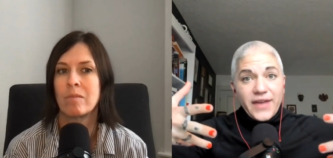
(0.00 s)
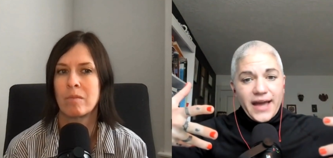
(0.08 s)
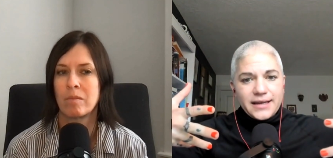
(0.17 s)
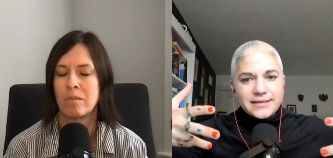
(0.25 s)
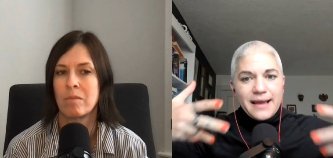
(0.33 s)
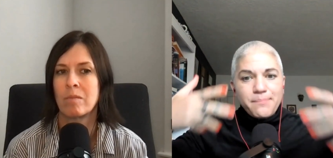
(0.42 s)

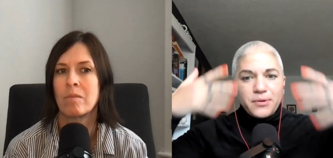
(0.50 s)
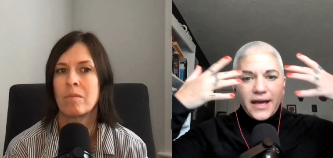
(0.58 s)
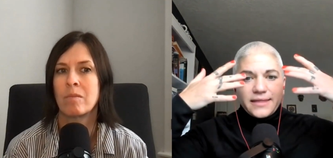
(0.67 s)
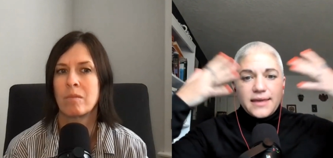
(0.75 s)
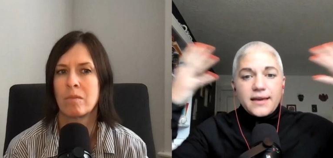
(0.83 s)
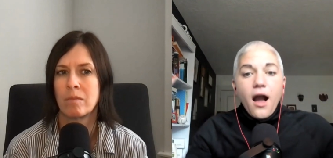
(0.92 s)
Speaker 1: that
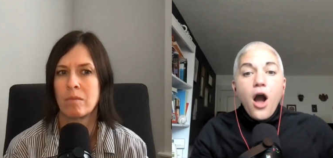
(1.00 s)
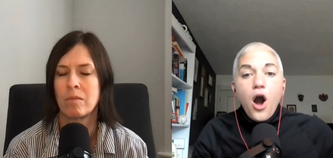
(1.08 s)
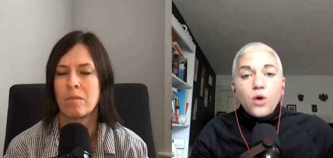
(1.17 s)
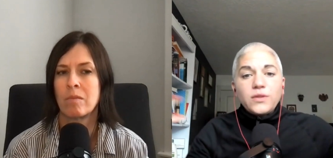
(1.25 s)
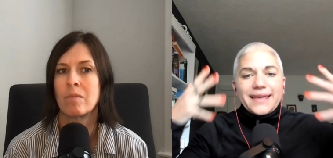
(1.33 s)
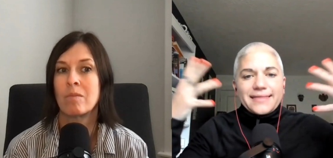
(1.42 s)
example, I think,
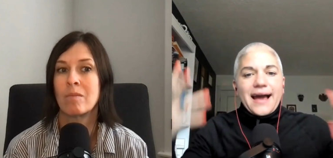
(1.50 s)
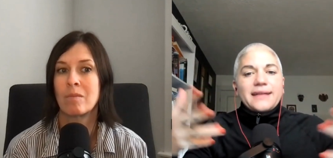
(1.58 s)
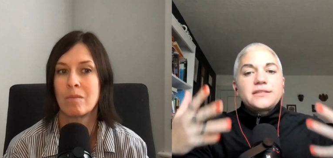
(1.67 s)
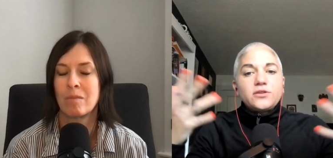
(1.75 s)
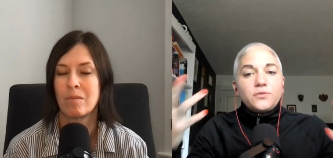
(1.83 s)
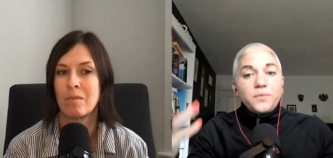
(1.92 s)
oh, like
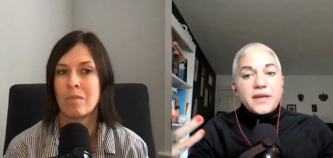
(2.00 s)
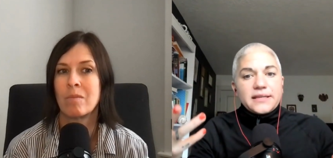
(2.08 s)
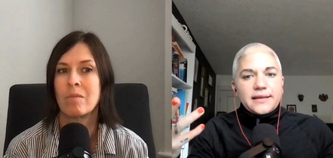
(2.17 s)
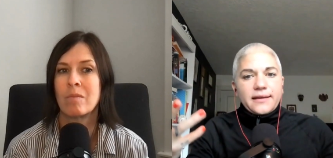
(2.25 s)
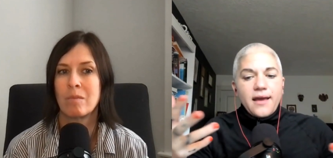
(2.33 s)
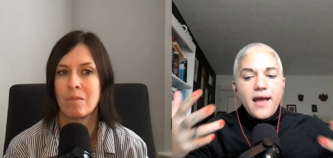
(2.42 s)
that's the
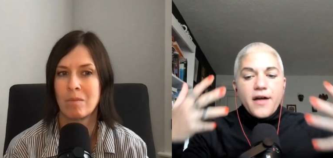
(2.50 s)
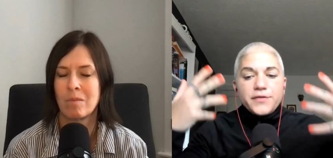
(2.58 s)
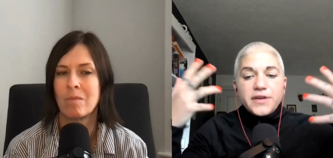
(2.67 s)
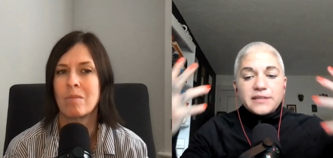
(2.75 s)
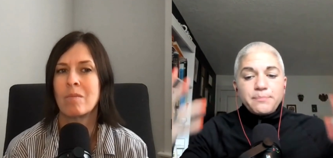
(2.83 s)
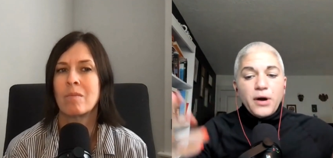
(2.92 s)
reason.
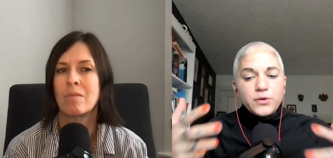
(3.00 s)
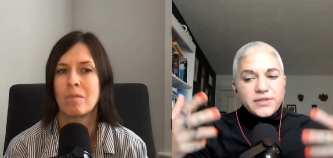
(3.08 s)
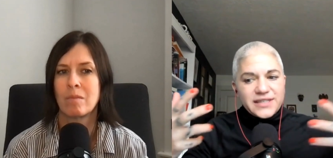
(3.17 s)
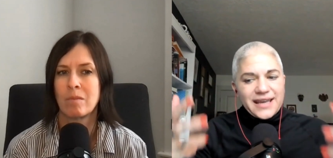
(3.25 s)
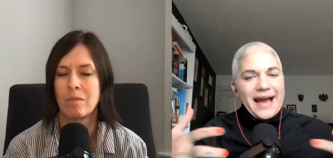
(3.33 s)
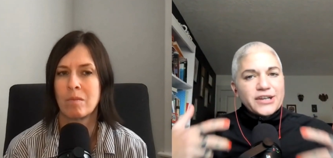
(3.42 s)
These
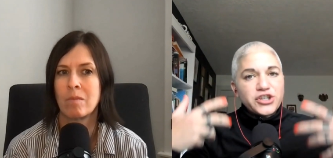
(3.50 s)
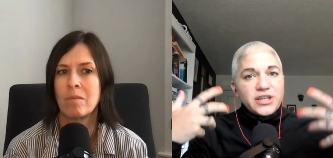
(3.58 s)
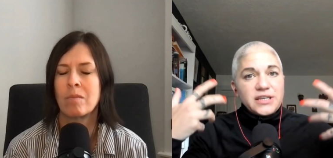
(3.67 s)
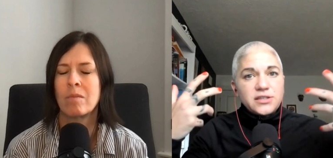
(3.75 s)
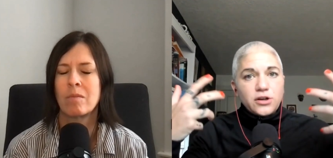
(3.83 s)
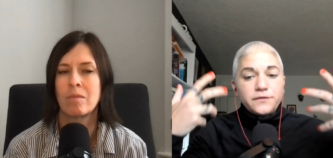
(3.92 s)
posts can
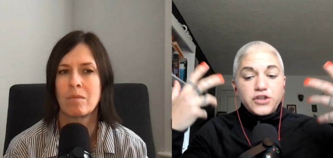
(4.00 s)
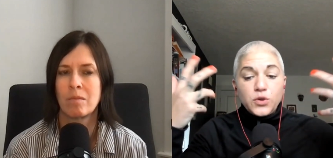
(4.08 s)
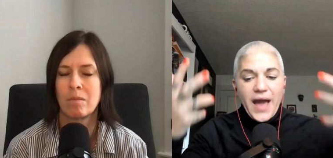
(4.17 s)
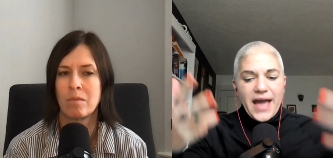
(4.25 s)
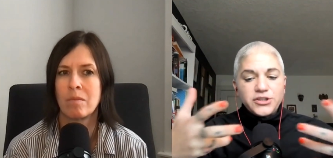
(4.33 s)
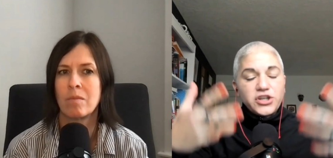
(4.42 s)
actually serve
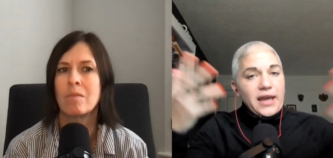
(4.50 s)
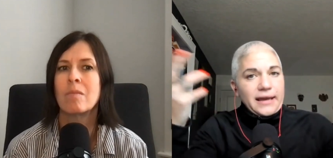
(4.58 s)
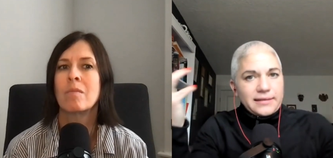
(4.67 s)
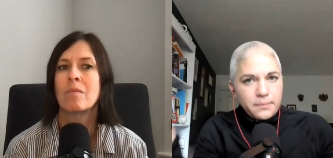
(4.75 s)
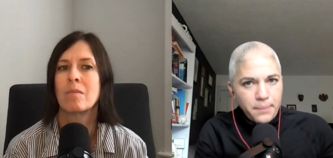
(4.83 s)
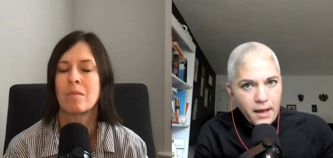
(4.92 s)
to
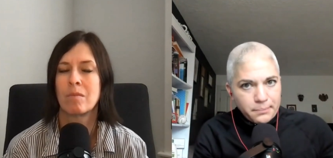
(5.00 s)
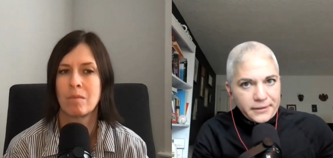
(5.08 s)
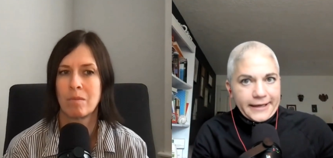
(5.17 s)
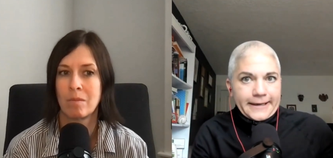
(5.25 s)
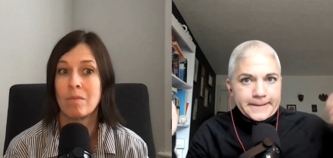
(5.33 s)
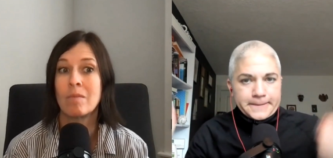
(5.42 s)
educate the
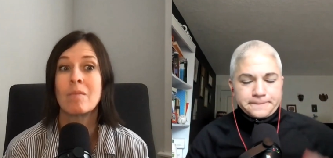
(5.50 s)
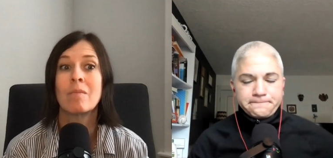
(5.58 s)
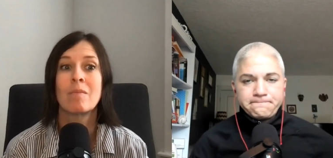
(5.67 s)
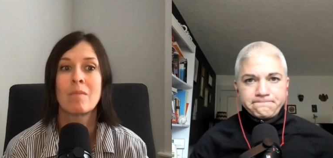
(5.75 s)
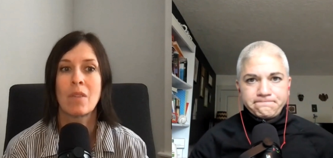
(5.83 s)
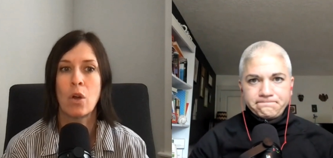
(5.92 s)
public.
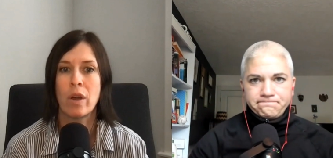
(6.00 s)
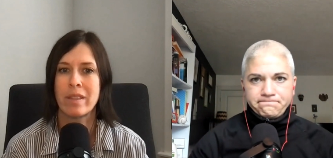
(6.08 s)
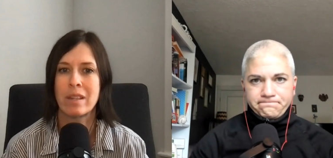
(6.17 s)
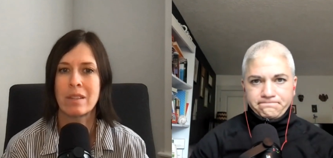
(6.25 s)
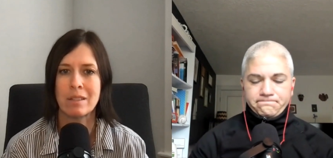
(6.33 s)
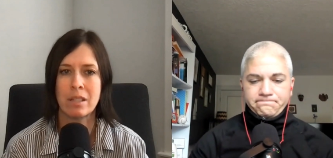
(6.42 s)
Speaker 2: Oh,
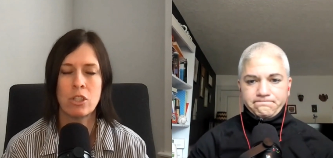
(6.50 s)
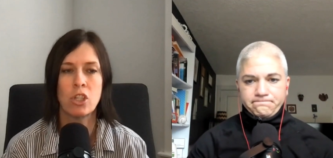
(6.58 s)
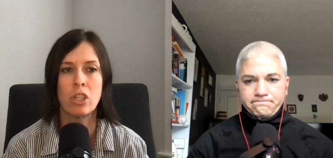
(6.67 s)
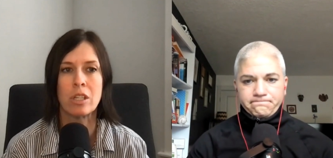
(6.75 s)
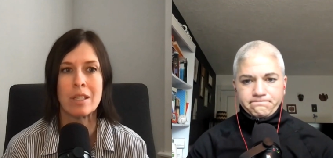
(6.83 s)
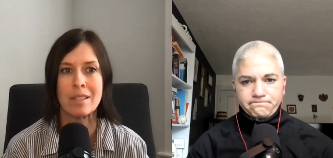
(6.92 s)
I think that's
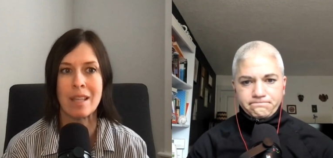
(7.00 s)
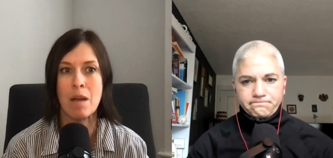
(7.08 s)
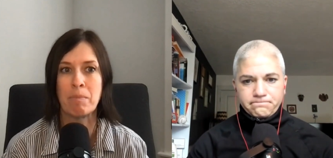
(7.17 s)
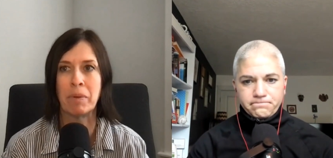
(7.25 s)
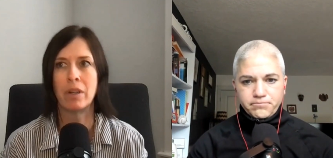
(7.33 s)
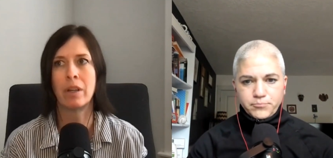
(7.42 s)
such a good
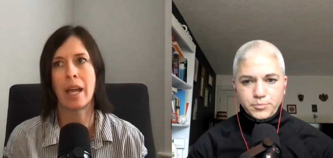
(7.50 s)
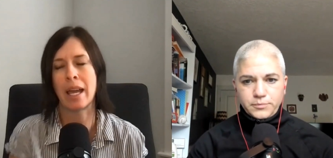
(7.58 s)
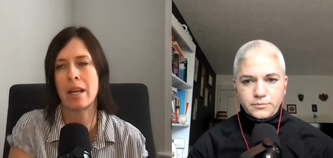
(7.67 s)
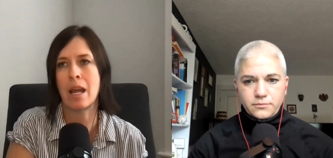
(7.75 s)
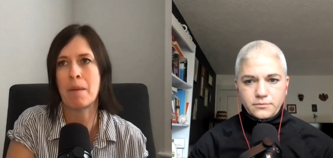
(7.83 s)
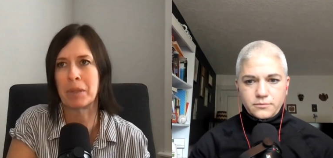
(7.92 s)
example.
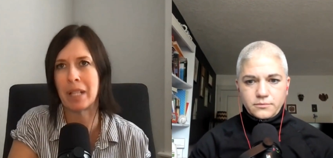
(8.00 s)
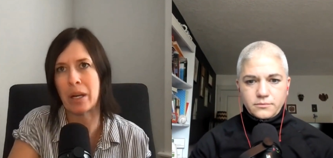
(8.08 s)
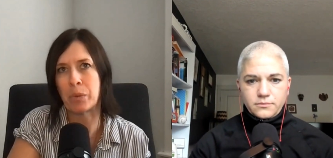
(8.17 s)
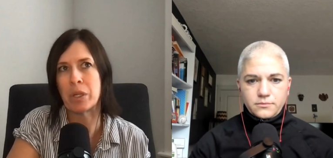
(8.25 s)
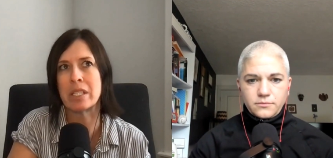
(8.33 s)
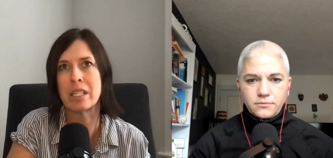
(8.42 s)
And I'm
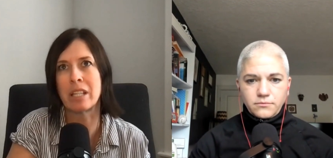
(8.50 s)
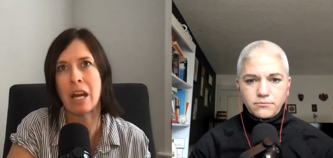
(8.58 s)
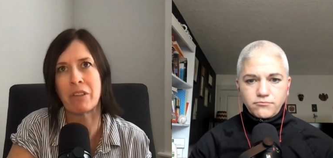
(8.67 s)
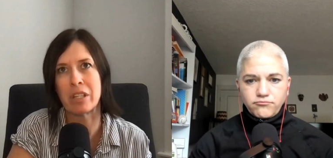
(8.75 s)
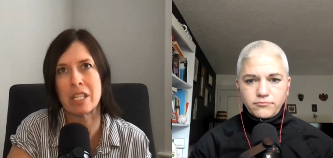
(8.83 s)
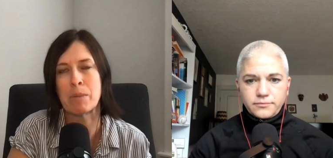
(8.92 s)
glad we did
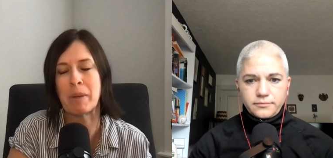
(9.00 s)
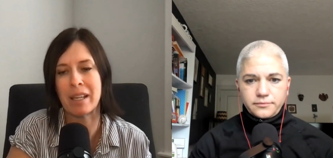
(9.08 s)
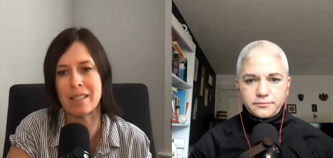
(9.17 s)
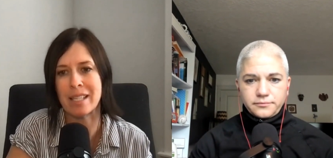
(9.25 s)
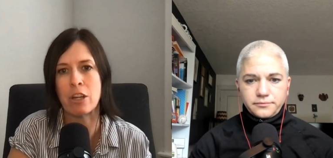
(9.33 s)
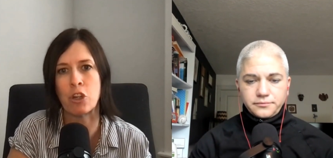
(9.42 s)
cover this
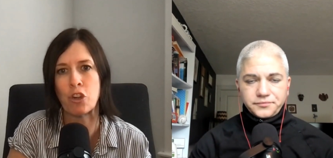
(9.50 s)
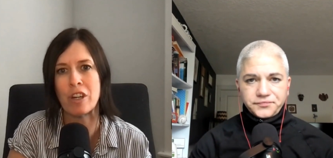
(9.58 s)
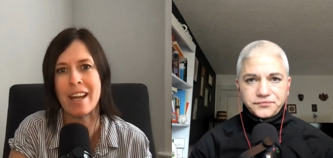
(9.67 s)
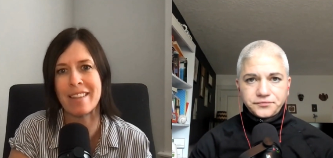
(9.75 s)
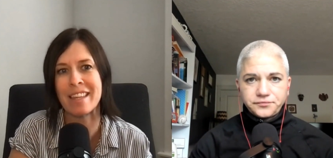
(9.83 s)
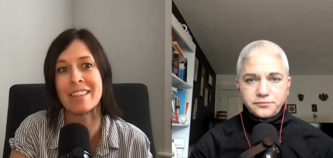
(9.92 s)
because I
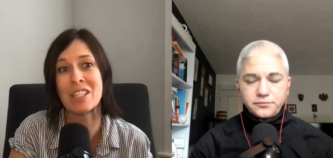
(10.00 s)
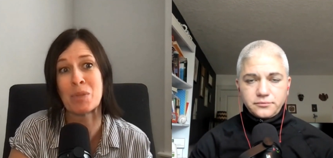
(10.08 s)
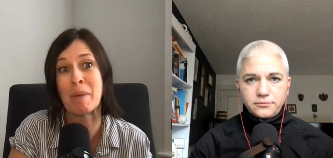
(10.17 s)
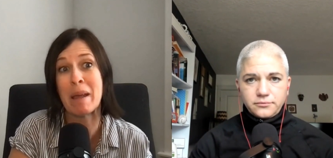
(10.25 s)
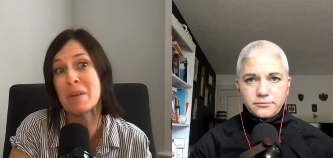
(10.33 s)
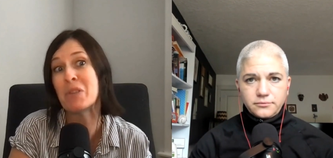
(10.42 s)
agree. I think
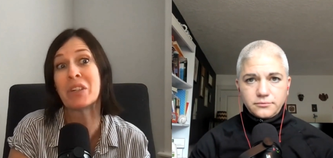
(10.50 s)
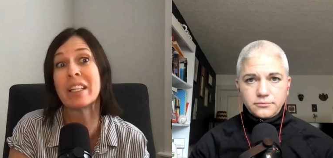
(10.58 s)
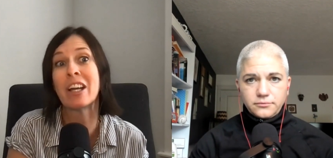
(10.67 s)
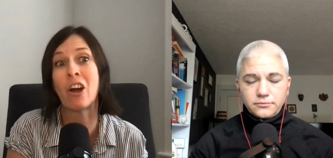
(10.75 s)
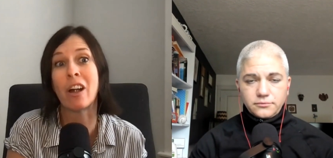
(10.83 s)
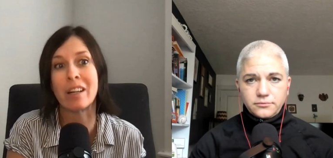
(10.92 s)
this might be
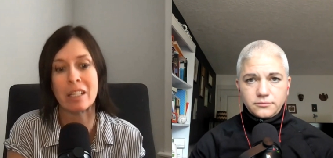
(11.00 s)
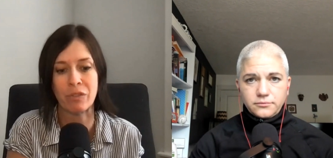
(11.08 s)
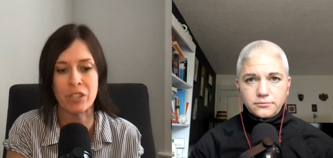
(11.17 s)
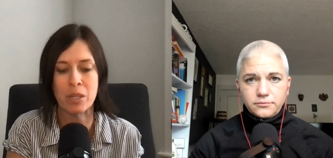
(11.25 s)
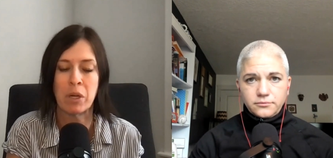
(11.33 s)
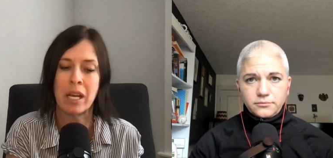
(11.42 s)
really hard
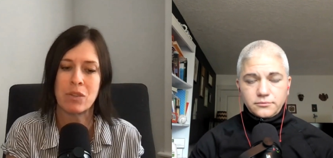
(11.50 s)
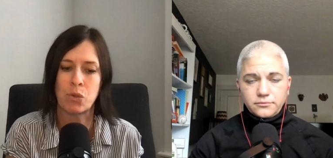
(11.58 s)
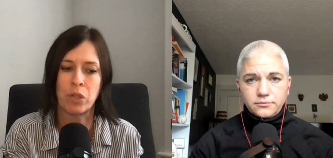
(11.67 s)
if someone has